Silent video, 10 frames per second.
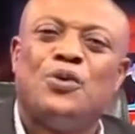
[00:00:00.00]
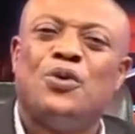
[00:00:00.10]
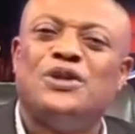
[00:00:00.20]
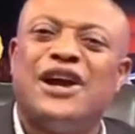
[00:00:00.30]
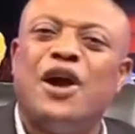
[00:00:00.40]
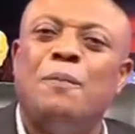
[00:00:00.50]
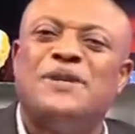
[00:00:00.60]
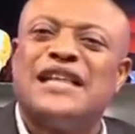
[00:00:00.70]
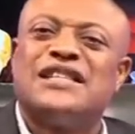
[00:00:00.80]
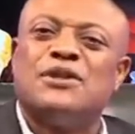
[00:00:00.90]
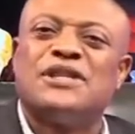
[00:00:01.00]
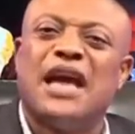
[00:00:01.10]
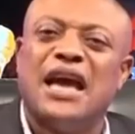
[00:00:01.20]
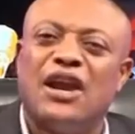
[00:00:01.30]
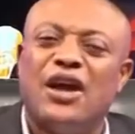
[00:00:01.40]
who just know bisa say
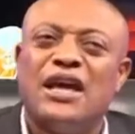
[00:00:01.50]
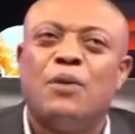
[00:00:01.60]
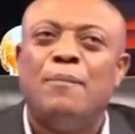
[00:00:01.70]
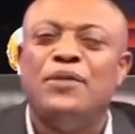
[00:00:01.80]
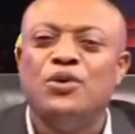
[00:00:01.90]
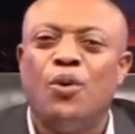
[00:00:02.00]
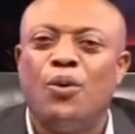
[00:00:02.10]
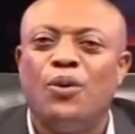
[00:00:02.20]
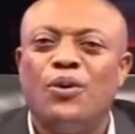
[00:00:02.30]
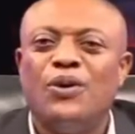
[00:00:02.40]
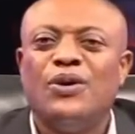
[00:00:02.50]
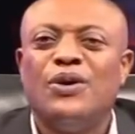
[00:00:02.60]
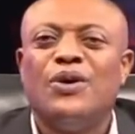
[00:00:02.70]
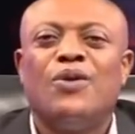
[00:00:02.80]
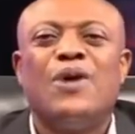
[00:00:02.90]
hey lawyer you are being
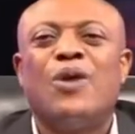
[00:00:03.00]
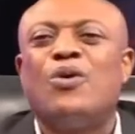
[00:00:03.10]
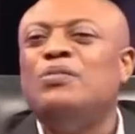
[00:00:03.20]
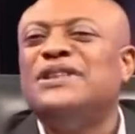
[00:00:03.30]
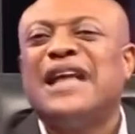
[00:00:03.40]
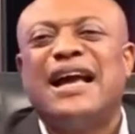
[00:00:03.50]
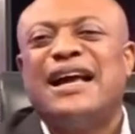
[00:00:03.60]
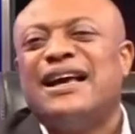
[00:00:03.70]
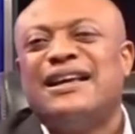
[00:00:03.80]
wa ko bisa